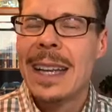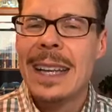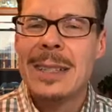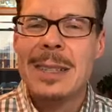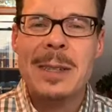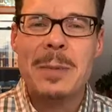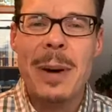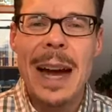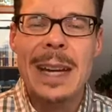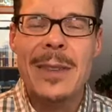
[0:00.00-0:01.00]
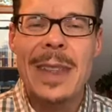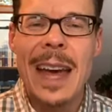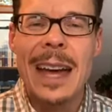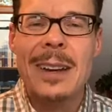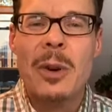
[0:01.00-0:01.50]
in spite of
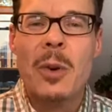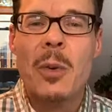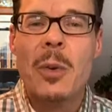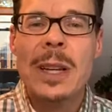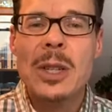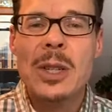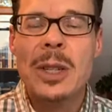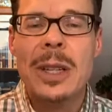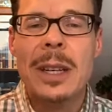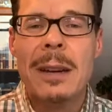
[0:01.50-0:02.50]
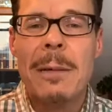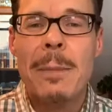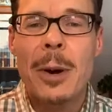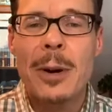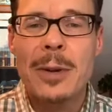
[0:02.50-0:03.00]
that, we should
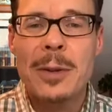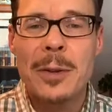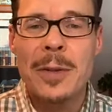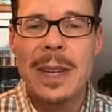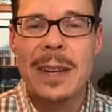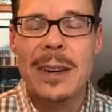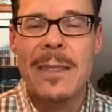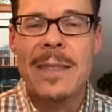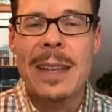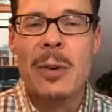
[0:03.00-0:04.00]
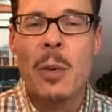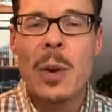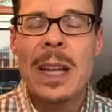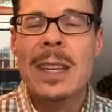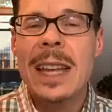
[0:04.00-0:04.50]
persevere.
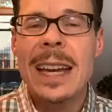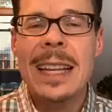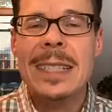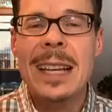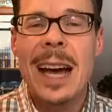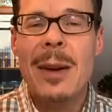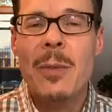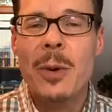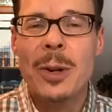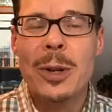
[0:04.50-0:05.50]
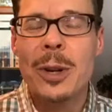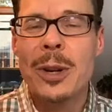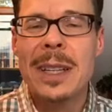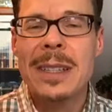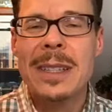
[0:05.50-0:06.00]
Anytime we're
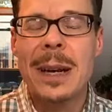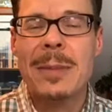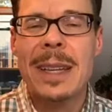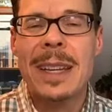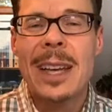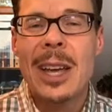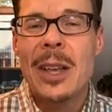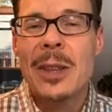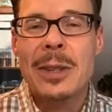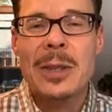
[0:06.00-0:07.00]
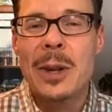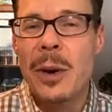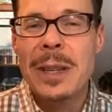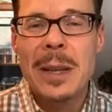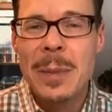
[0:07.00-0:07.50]
learning something, there's
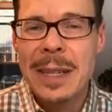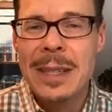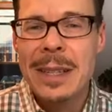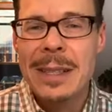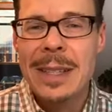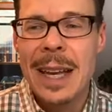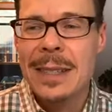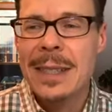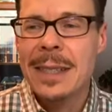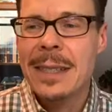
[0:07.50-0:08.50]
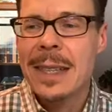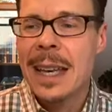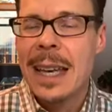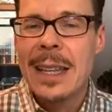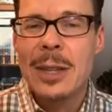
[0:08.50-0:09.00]
going to be successes,
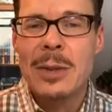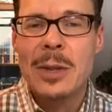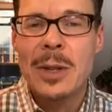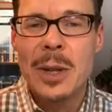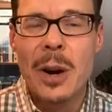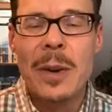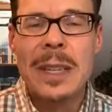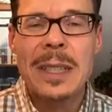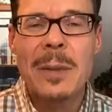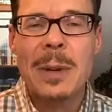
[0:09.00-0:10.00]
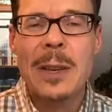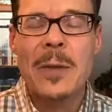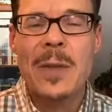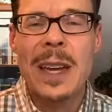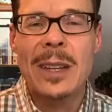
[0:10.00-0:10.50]
there's going to be
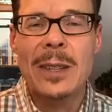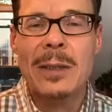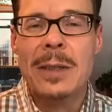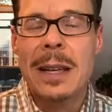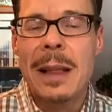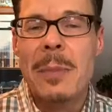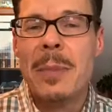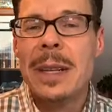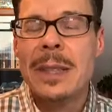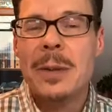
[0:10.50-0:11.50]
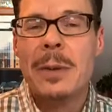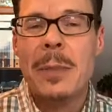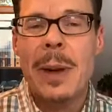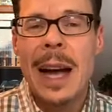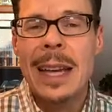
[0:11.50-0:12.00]
failures. But to
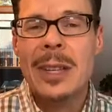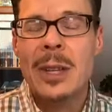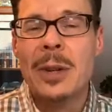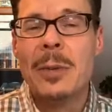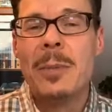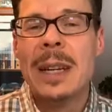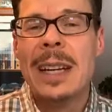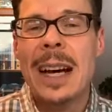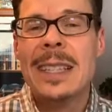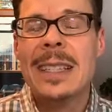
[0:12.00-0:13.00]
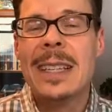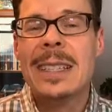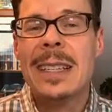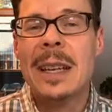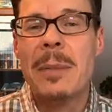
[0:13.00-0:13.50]
remind you, because
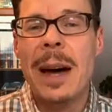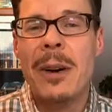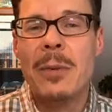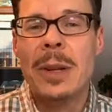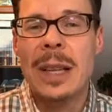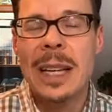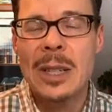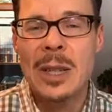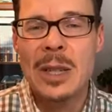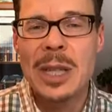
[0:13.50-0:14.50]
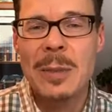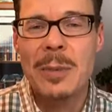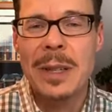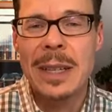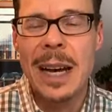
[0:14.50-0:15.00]
this is about
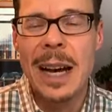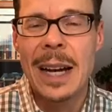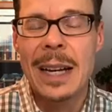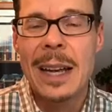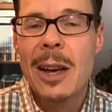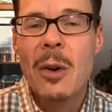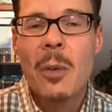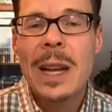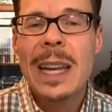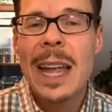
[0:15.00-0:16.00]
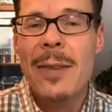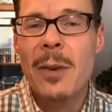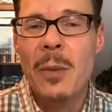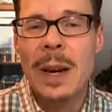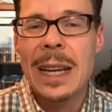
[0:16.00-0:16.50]
relationship with God, we
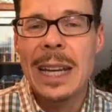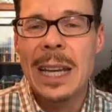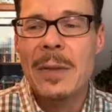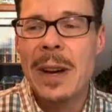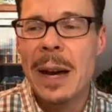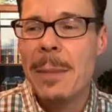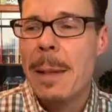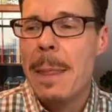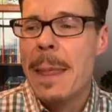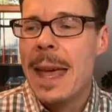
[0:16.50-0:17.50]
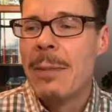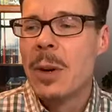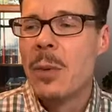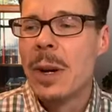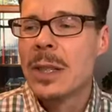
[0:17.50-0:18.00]
never want to give up, and
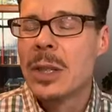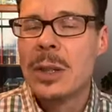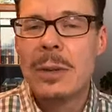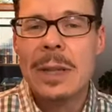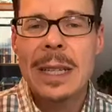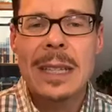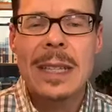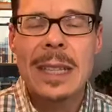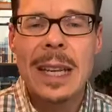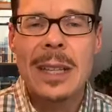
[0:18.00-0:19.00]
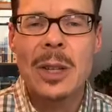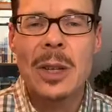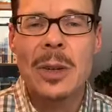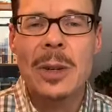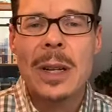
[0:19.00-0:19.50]
we want to
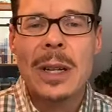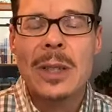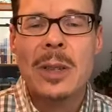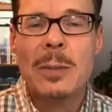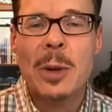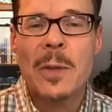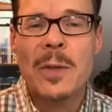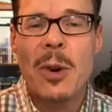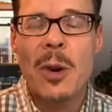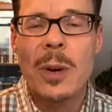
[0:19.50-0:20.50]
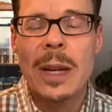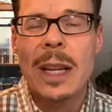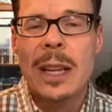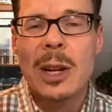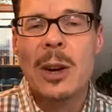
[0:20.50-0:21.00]
continue to move forward.
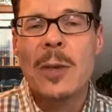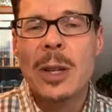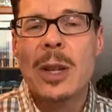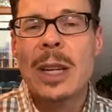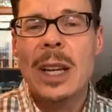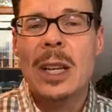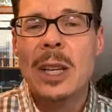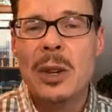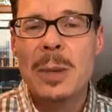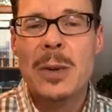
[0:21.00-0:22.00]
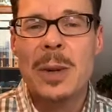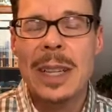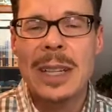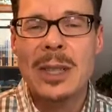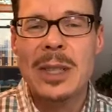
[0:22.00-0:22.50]
You know, if we look at human
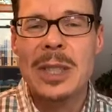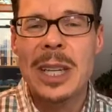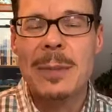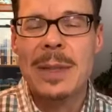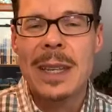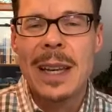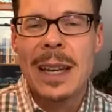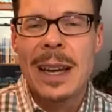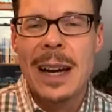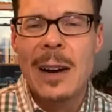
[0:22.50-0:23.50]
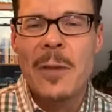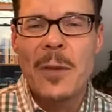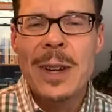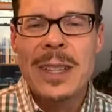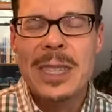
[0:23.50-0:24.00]
relationships,
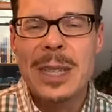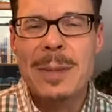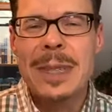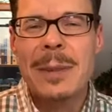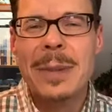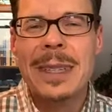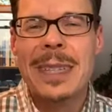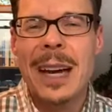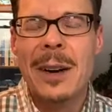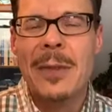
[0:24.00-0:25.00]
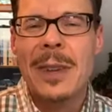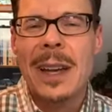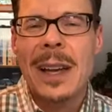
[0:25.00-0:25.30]
friendships can be tough,